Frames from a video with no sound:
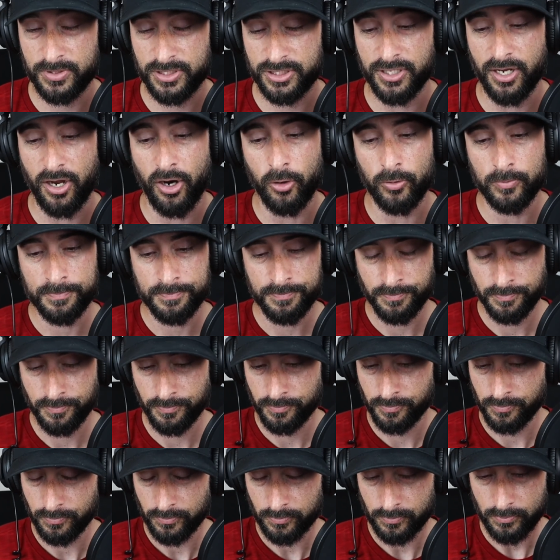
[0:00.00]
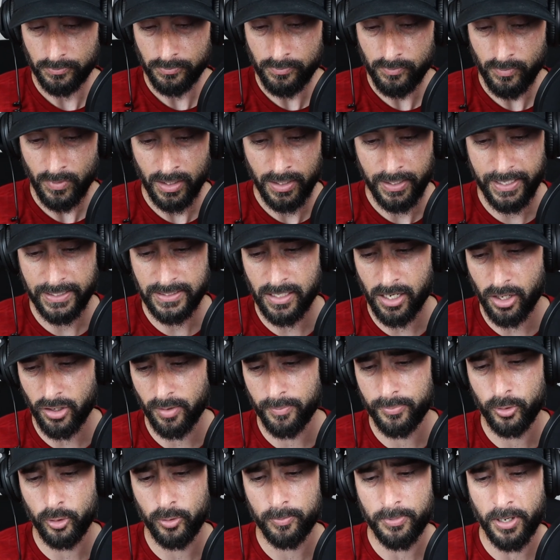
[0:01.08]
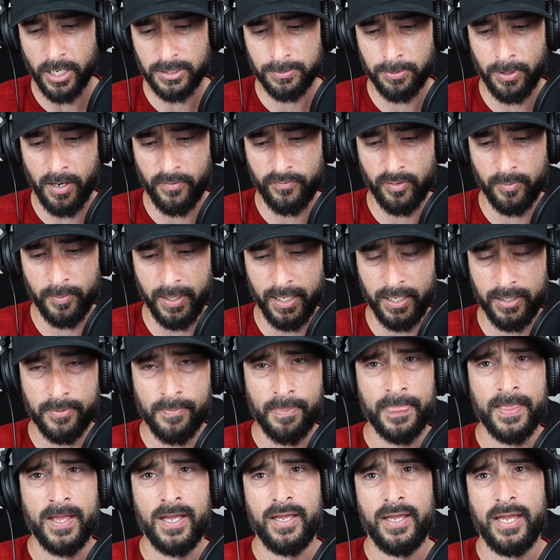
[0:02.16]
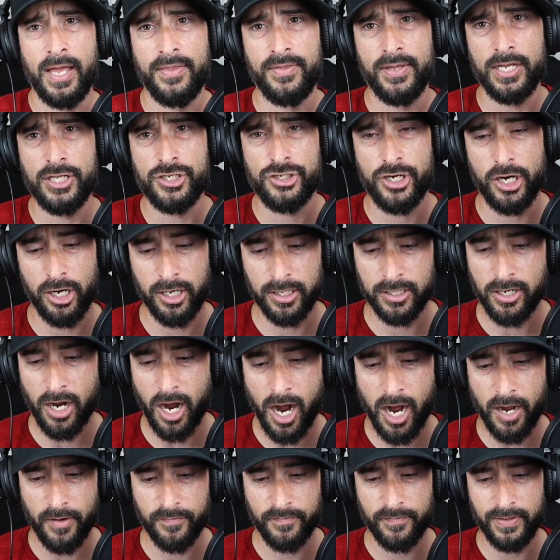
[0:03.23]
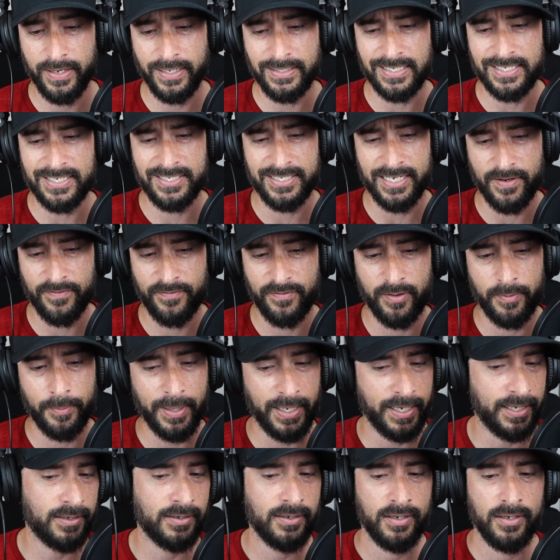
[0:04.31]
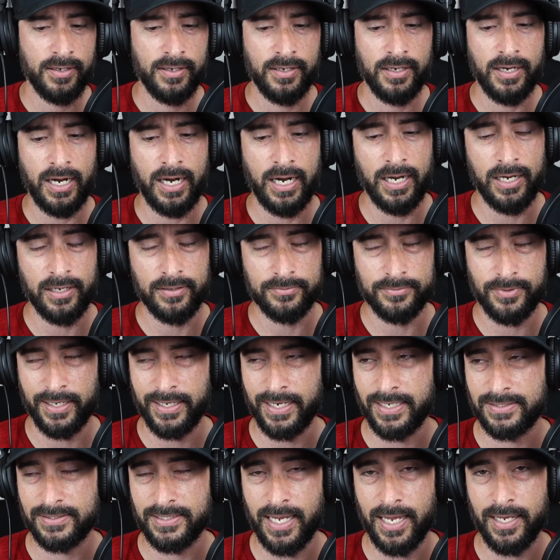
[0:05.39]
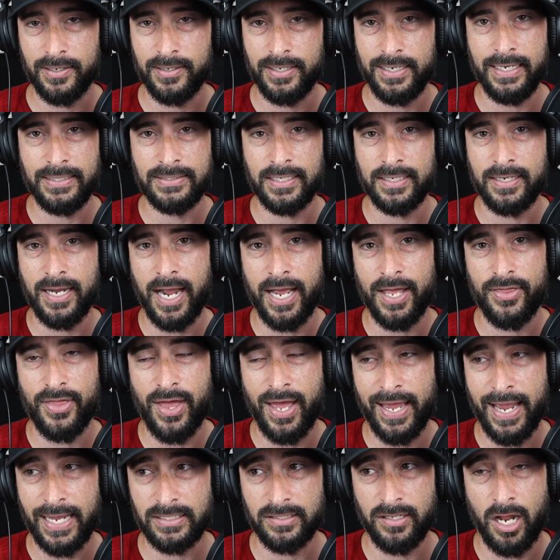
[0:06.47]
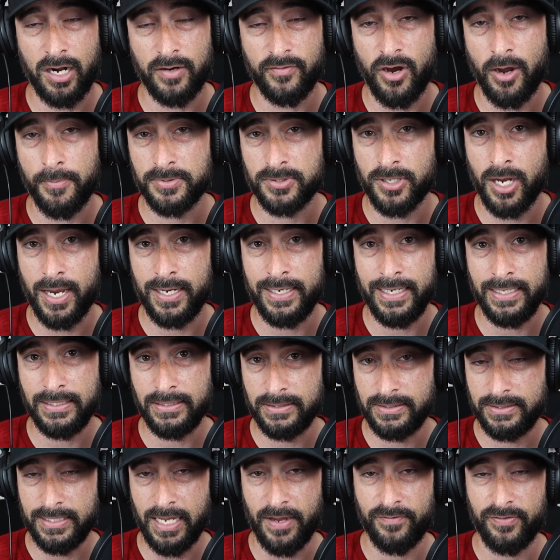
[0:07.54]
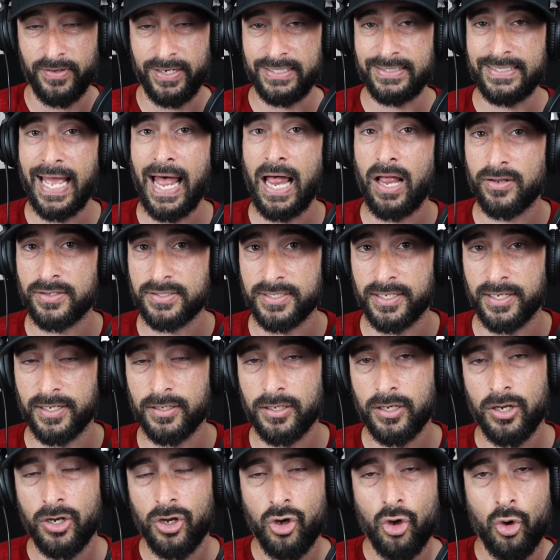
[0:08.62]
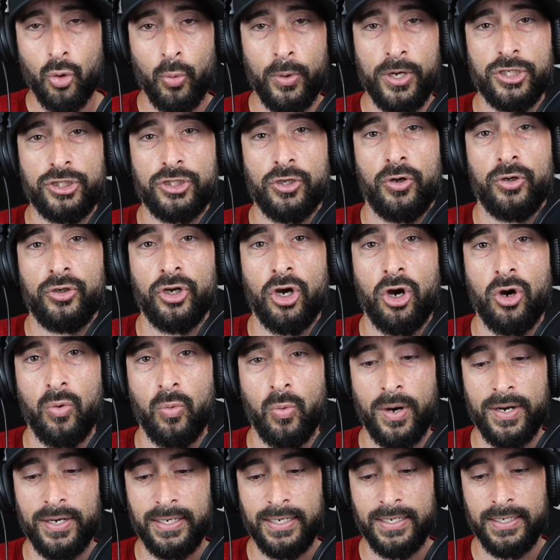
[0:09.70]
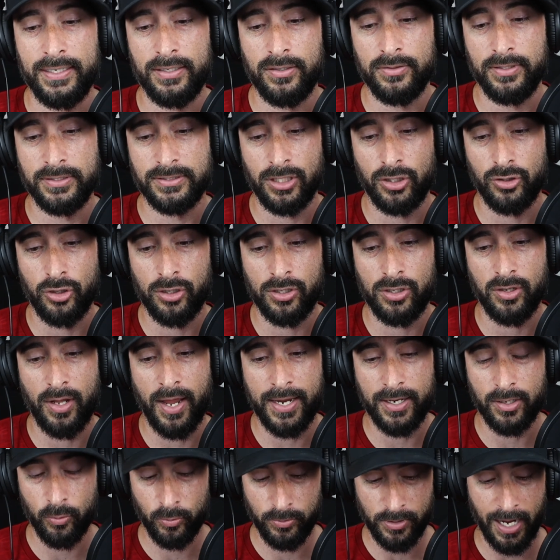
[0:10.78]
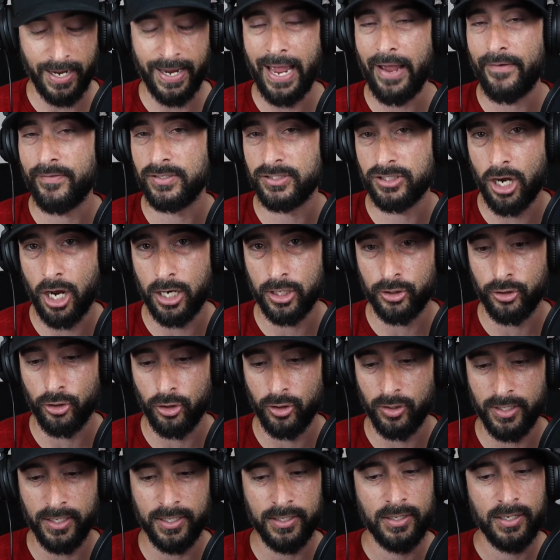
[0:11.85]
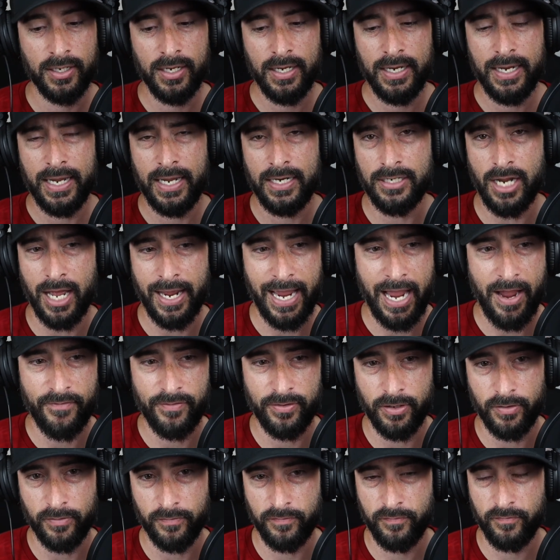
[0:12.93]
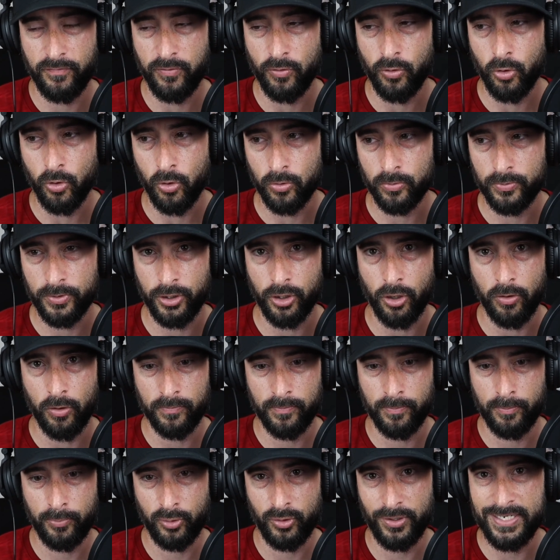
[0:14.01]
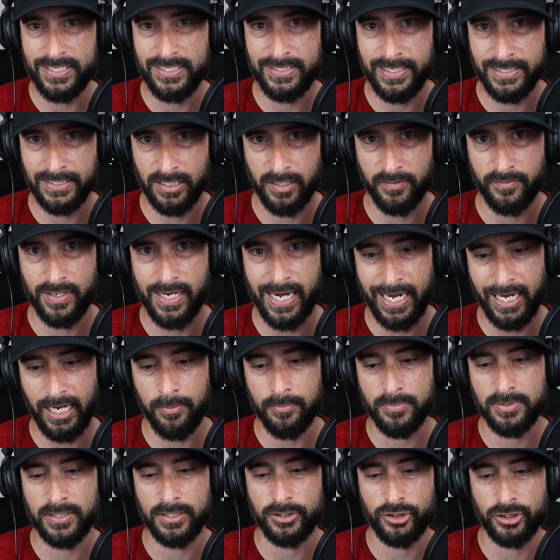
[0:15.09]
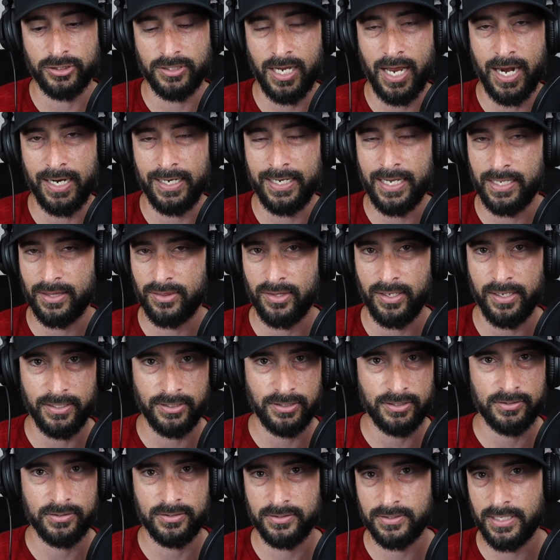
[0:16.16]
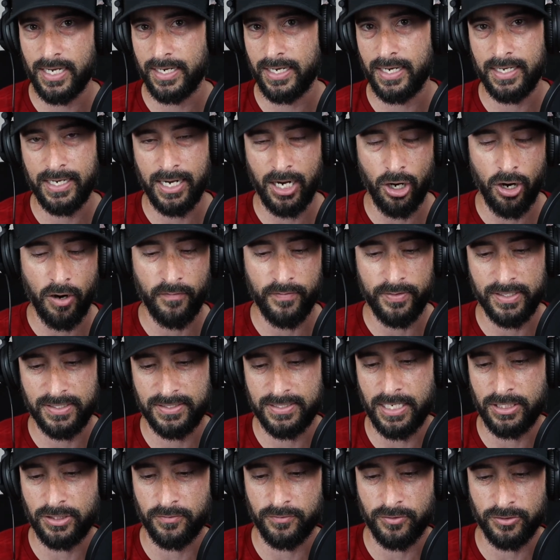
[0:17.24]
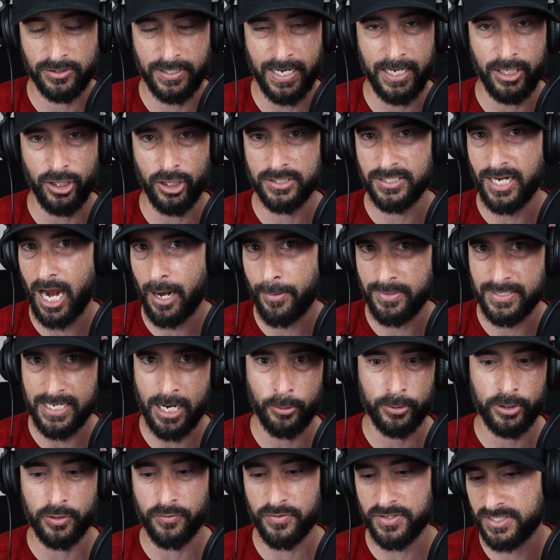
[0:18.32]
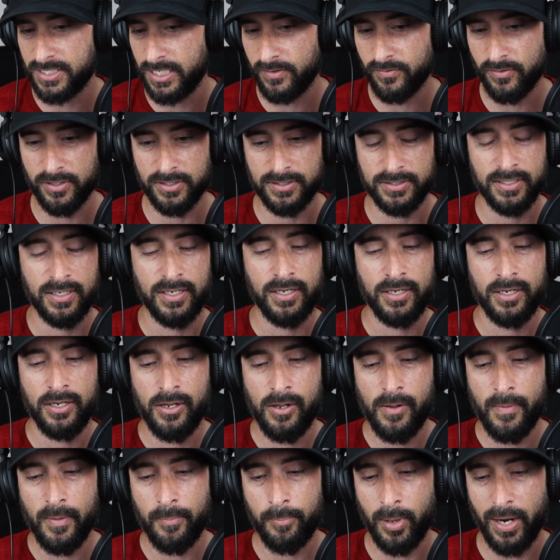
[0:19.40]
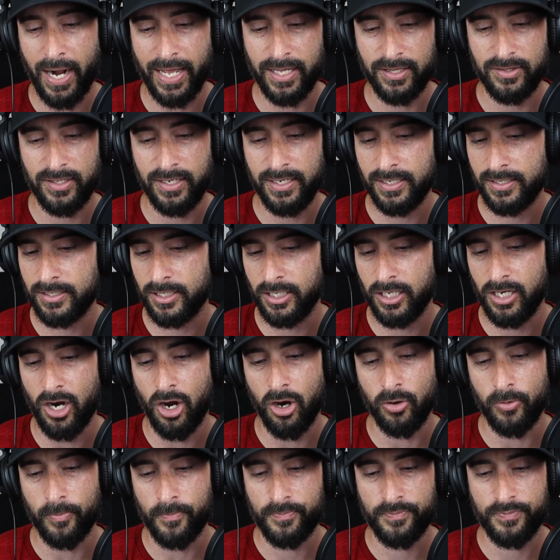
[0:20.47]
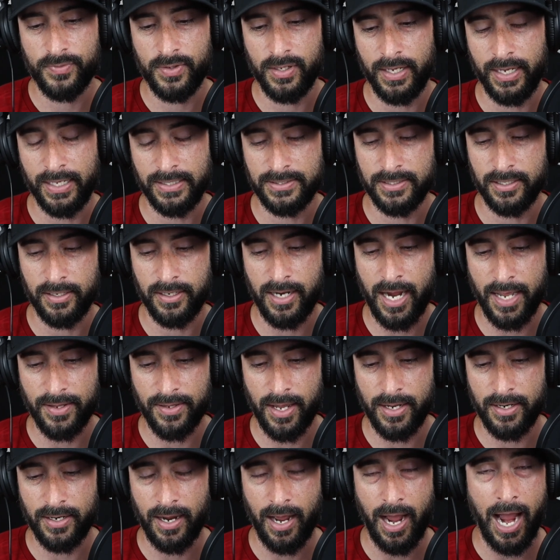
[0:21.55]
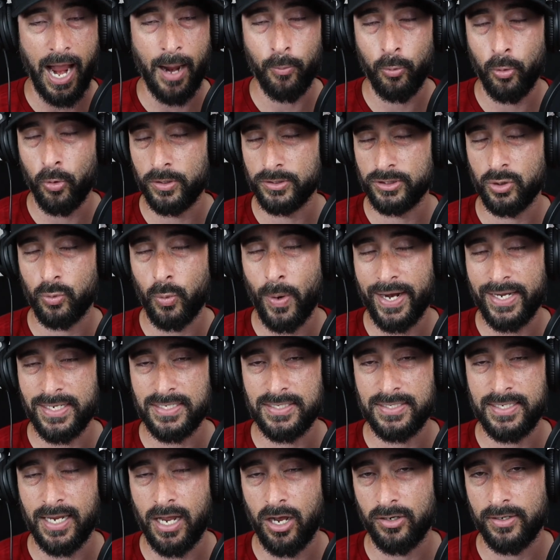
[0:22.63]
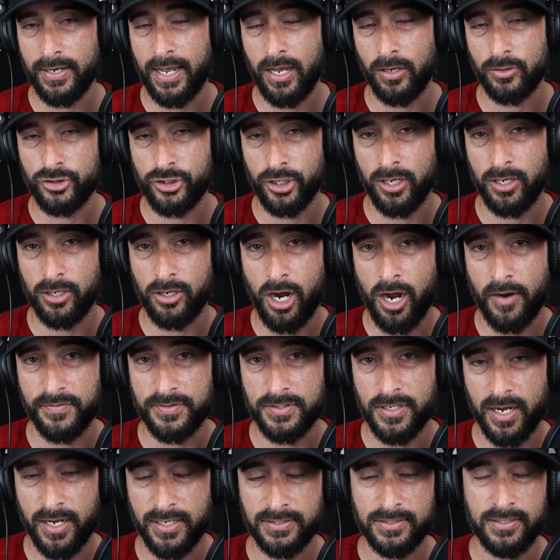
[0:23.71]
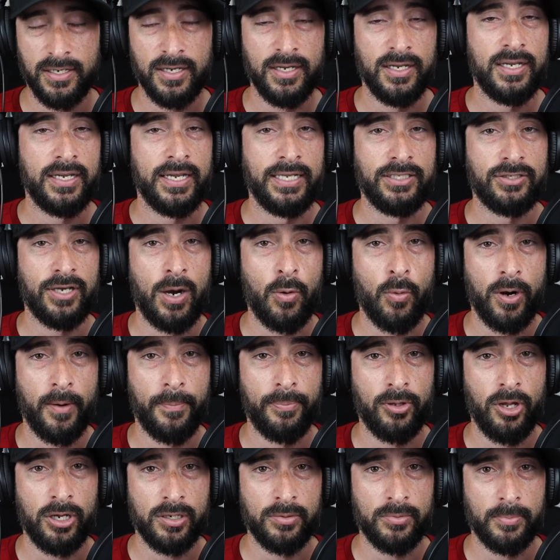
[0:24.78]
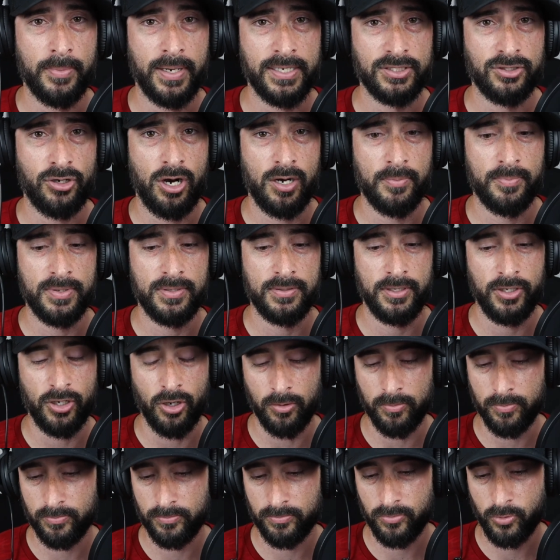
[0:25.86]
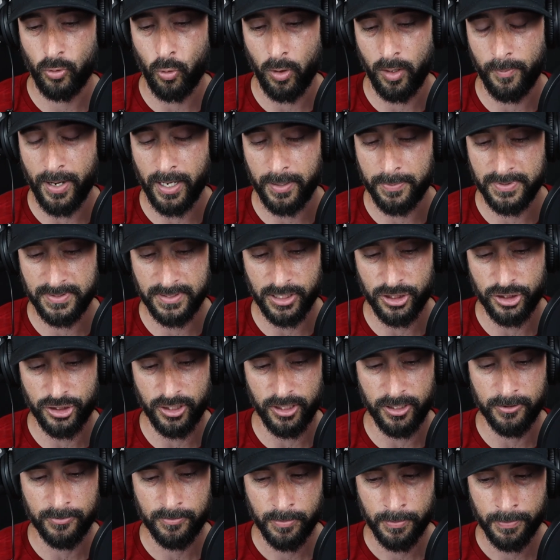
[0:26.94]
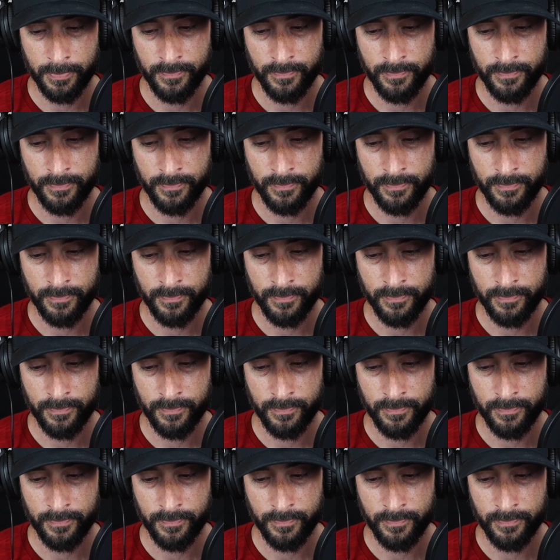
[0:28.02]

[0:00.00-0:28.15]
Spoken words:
So he's another boom-bust player for me. And then Jared Goff, he's a sit for me. Like I said, he's a guy that has a lot of upside. He's definitely talented. We just don't know what he's going to look like, not having Todd Gurley, not having a full, preseason of games, just to kind of get things taken care of in the sense of just getting your timing down with your receivers. But I think, it's a guy that I'm willing to wait and see on how Jared Goff does until I want to plug him in my starting, quarterback position.